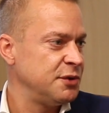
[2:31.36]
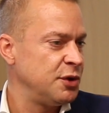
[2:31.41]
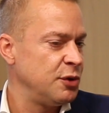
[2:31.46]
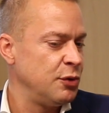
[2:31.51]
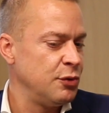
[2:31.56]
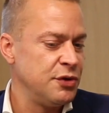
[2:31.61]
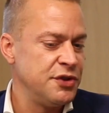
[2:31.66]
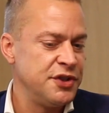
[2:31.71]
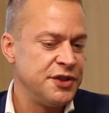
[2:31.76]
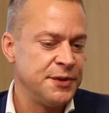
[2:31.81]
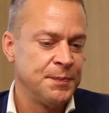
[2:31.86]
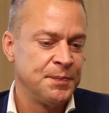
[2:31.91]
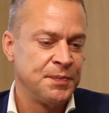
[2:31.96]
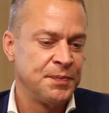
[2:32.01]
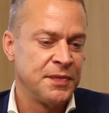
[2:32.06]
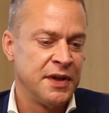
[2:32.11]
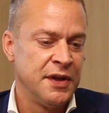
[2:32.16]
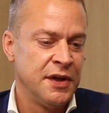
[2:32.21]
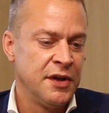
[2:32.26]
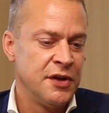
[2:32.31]
Cluj.
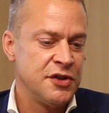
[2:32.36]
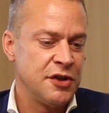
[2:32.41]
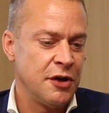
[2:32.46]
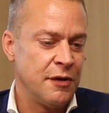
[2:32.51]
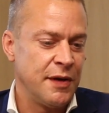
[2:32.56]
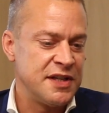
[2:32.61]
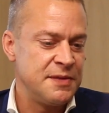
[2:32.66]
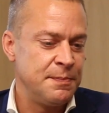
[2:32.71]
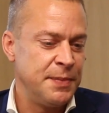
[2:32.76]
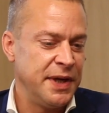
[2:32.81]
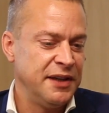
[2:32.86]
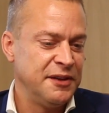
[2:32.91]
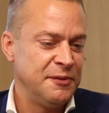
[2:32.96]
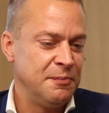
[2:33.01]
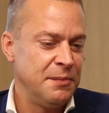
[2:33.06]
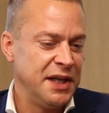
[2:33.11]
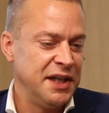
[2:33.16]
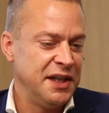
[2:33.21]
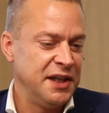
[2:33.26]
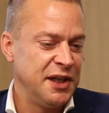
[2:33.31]
So I spend
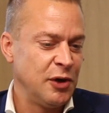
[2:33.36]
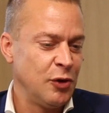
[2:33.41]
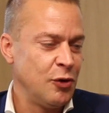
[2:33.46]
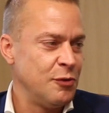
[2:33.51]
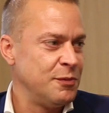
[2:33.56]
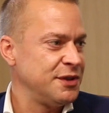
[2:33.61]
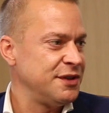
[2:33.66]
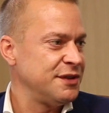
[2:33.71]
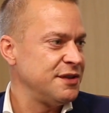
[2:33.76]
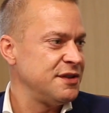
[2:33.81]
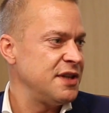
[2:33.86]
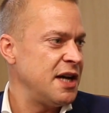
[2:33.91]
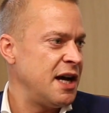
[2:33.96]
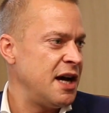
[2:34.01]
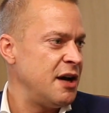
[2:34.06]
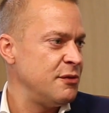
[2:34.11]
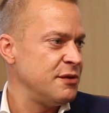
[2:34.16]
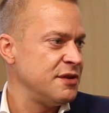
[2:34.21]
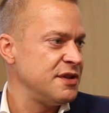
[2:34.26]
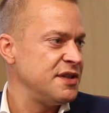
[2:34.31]
many kilometers,
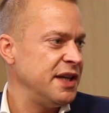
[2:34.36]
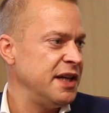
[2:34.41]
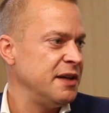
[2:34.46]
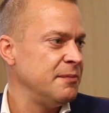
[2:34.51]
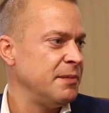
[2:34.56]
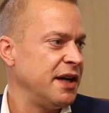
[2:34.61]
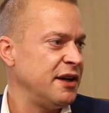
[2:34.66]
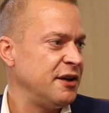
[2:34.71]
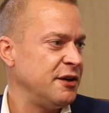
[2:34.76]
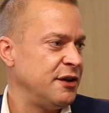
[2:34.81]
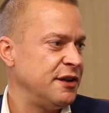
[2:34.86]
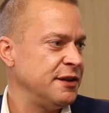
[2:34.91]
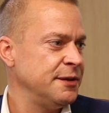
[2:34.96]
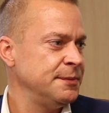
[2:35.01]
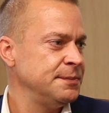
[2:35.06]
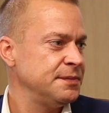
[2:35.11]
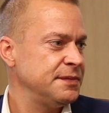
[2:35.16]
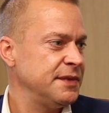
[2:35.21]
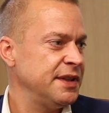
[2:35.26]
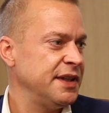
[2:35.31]
hours in my car,
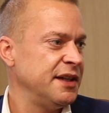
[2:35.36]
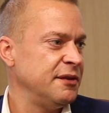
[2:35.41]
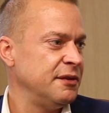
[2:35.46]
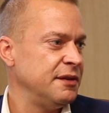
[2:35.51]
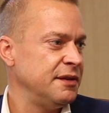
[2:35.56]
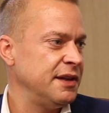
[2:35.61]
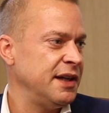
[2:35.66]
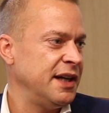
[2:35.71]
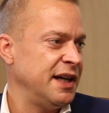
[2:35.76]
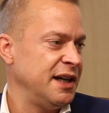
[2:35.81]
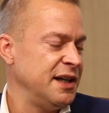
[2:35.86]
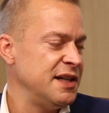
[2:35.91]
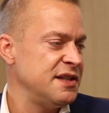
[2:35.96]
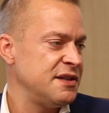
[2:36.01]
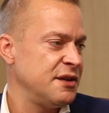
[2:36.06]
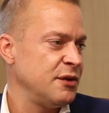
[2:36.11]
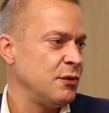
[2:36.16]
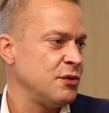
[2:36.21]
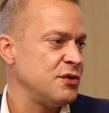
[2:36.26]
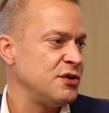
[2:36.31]
and I
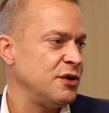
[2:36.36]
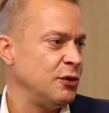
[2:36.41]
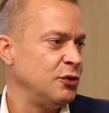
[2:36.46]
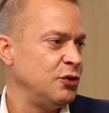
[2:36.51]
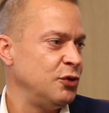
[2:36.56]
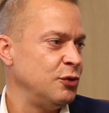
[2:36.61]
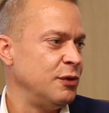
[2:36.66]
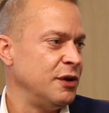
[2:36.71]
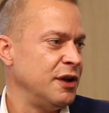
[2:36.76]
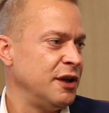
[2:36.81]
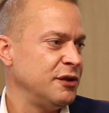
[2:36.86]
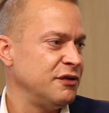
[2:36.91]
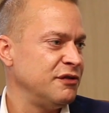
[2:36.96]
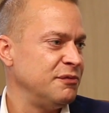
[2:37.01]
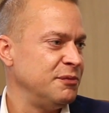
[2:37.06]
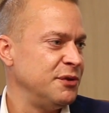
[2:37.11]
listen also to a lot of music.